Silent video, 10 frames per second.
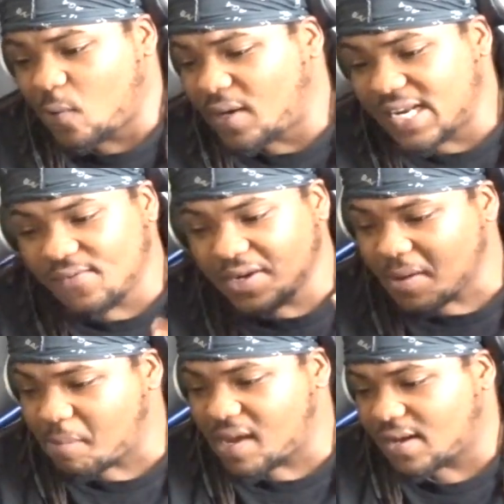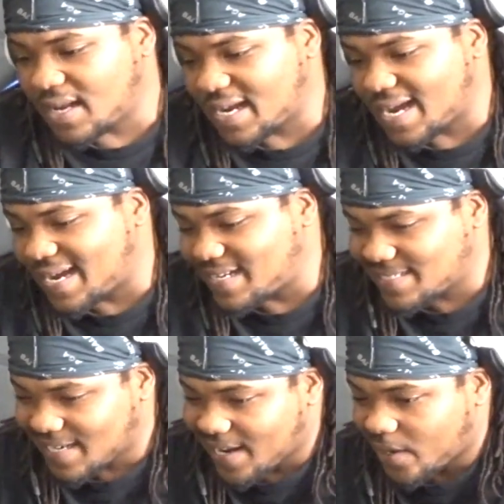It wasn't even about like
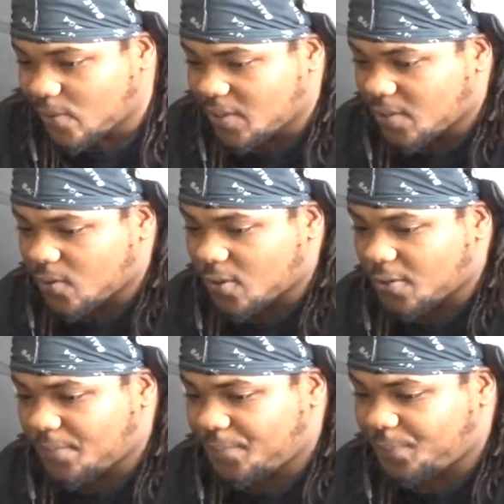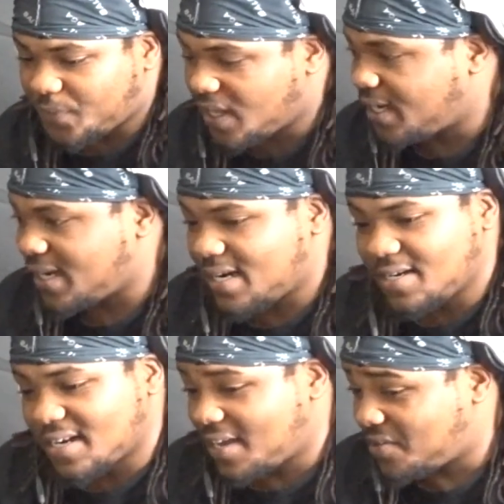how it sounded or none of
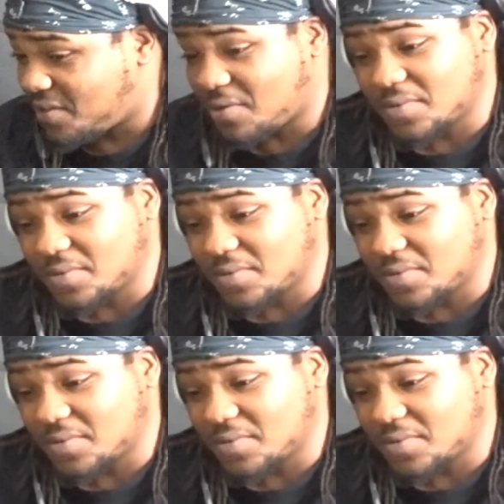that.